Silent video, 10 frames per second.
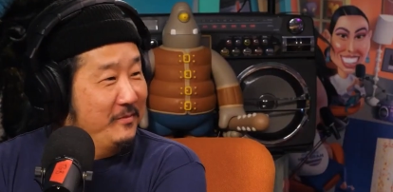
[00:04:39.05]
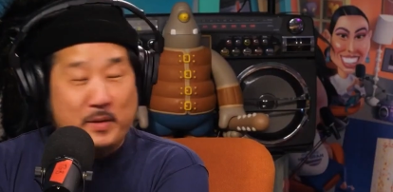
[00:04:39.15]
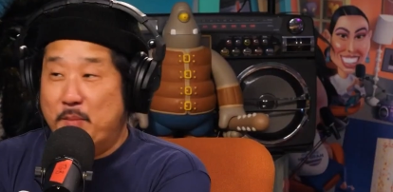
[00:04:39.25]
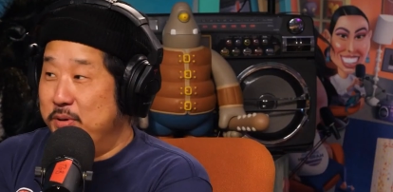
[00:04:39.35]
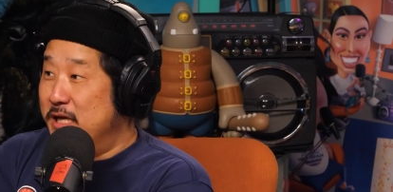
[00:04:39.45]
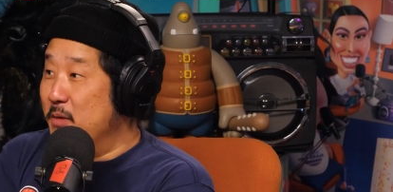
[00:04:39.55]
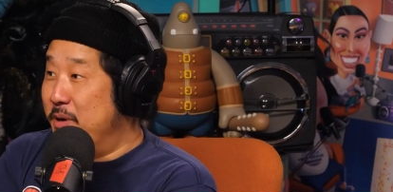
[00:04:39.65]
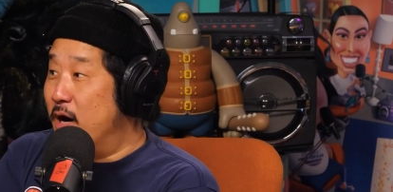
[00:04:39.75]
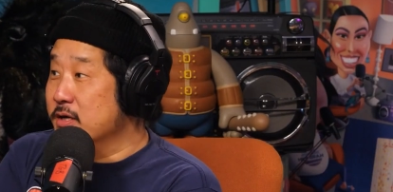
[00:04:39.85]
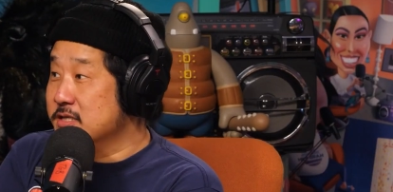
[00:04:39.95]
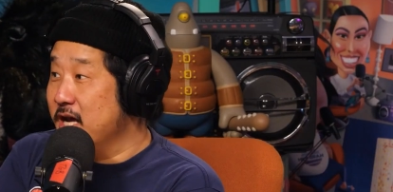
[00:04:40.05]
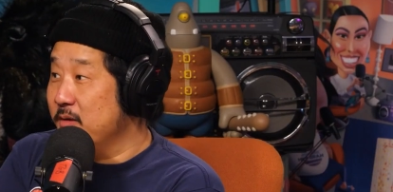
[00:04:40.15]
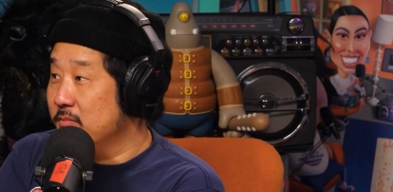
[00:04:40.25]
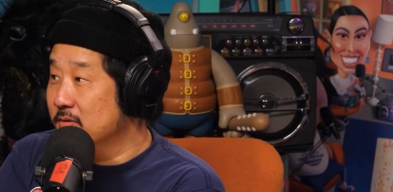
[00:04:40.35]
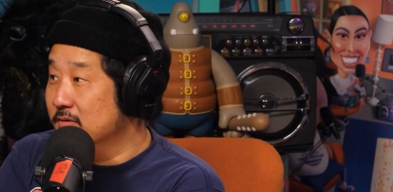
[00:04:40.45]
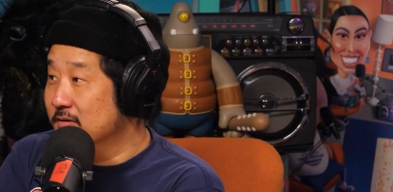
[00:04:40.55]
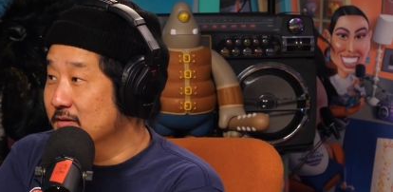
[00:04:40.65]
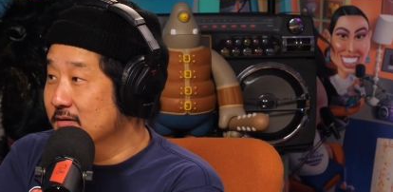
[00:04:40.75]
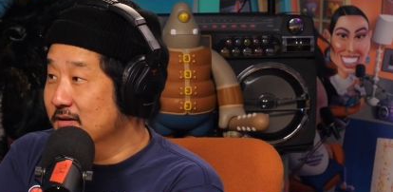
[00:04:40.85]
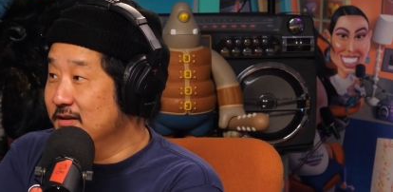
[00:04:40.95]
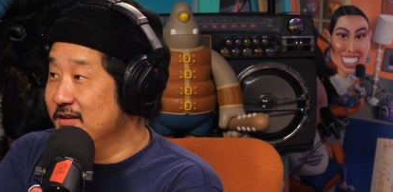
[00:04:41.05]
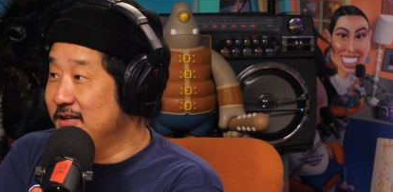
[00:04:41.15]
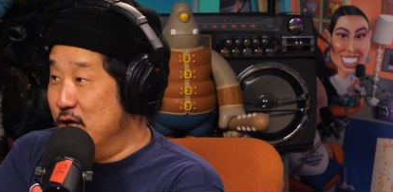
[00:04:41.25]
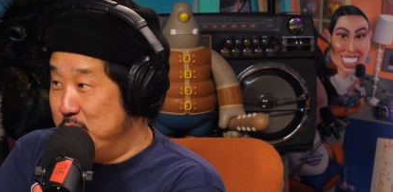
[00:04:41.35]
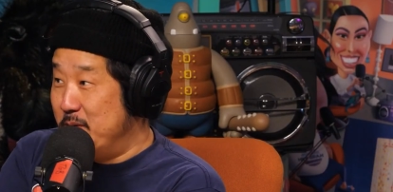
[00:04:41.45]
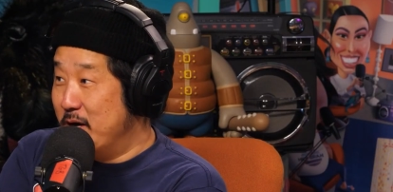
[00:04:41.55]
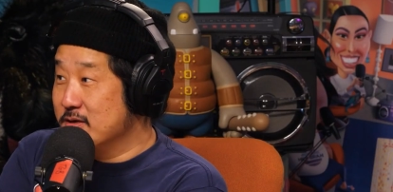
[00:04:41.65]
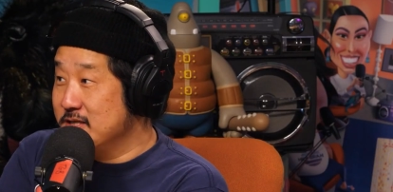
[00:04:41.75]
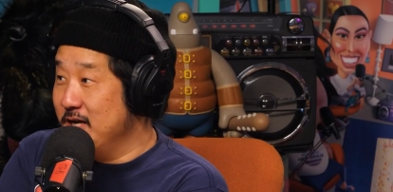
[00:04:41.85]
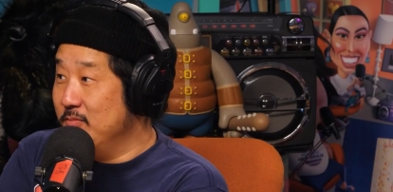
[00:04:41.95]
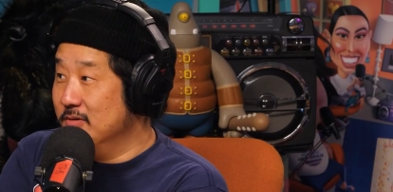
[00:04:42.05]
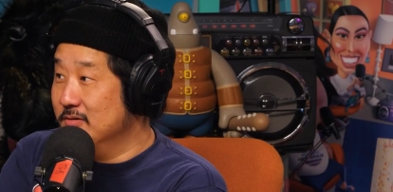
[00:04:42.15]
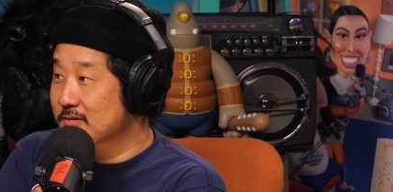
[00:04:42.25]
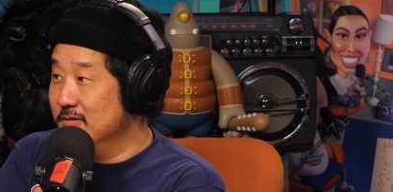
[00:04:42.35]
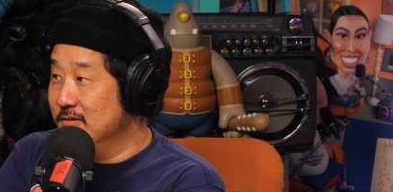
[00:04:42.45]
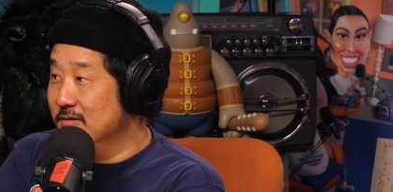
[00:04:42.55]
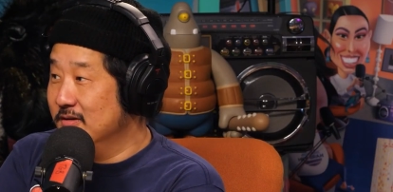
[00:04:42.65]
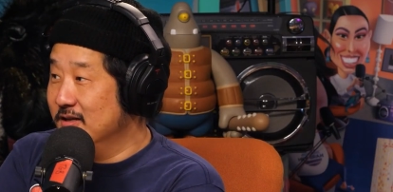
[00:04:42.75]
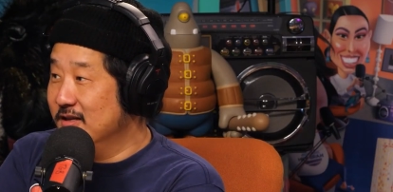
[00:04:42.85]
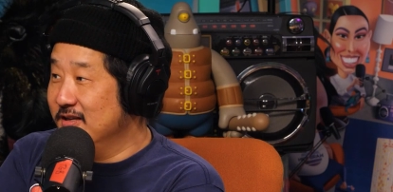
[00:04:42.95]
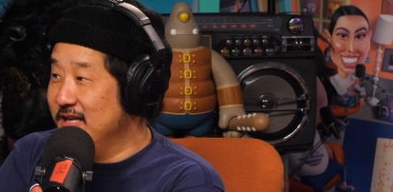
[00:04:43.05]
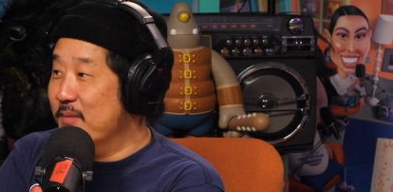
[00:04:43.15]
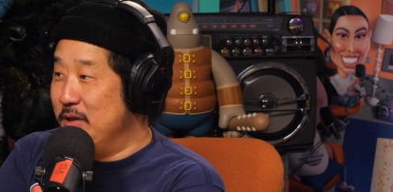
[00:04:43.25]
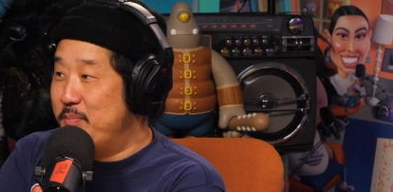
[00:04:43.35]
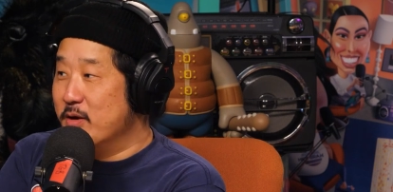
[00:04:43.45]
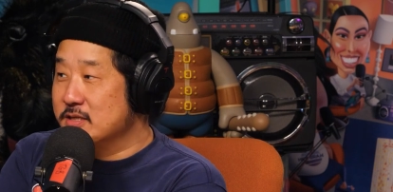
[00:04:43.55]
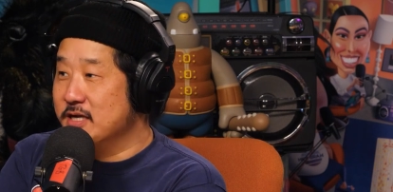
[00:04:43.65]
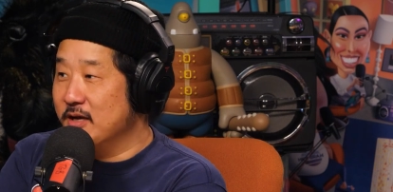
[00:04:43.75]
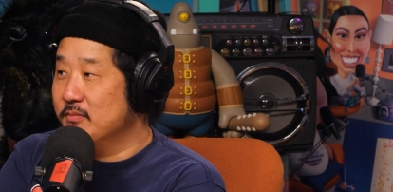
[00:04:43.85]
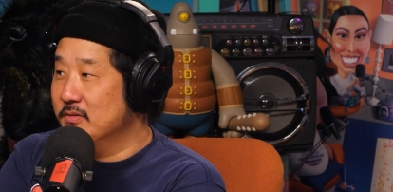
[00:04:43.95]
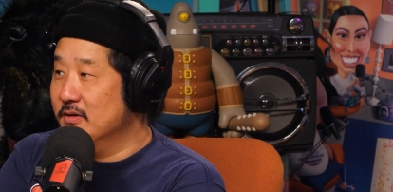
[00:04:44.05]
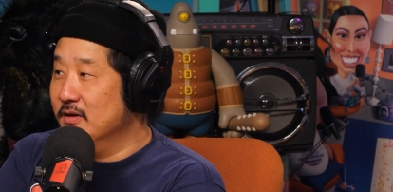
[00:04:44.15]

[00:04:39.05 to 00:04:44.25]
Speaker 1: Maybe bleep out his name. you bleep out his name? Yeah, bleep out his name.